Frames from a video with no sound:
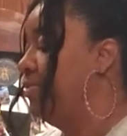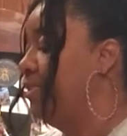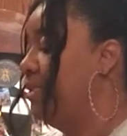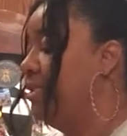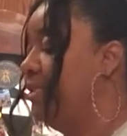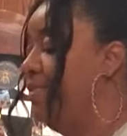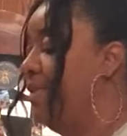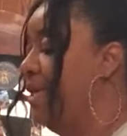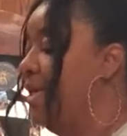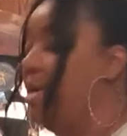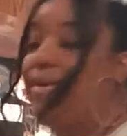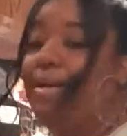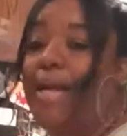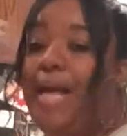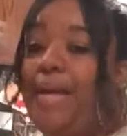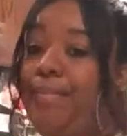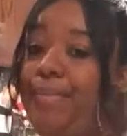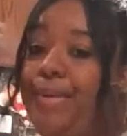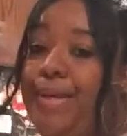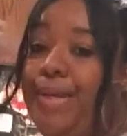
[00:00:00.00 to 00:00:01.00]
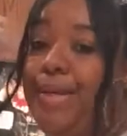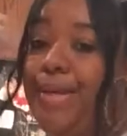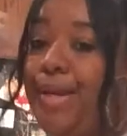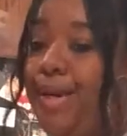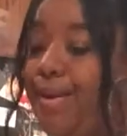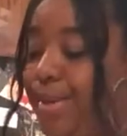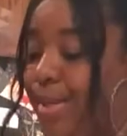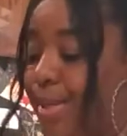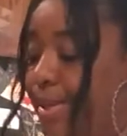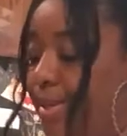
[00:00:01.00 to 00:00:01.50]
She really don't like
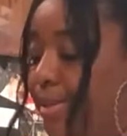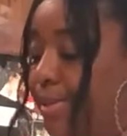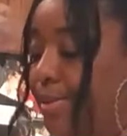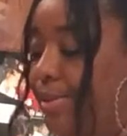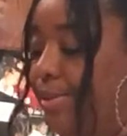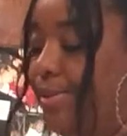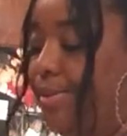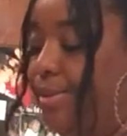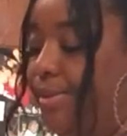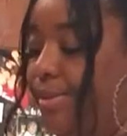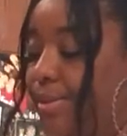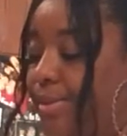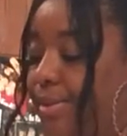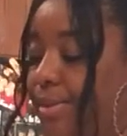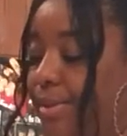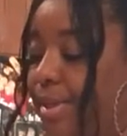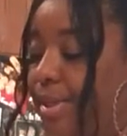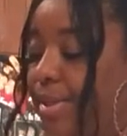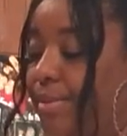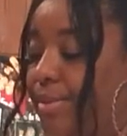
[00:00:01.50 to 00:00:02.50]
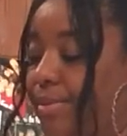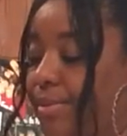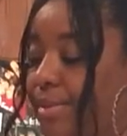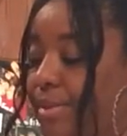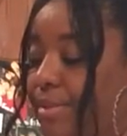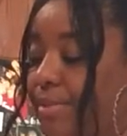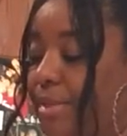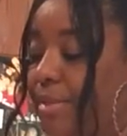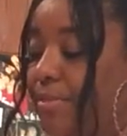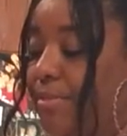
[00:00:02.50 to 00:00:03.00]
pico either. I don't know
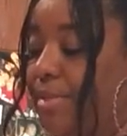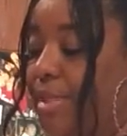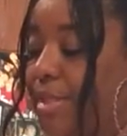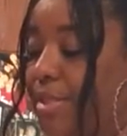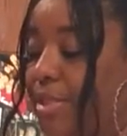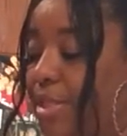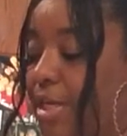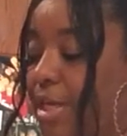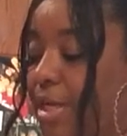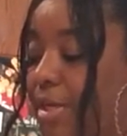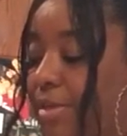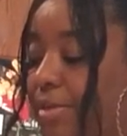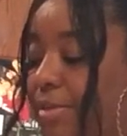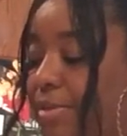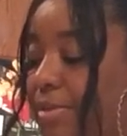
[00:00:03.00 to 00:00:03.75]
what's wrong with that child.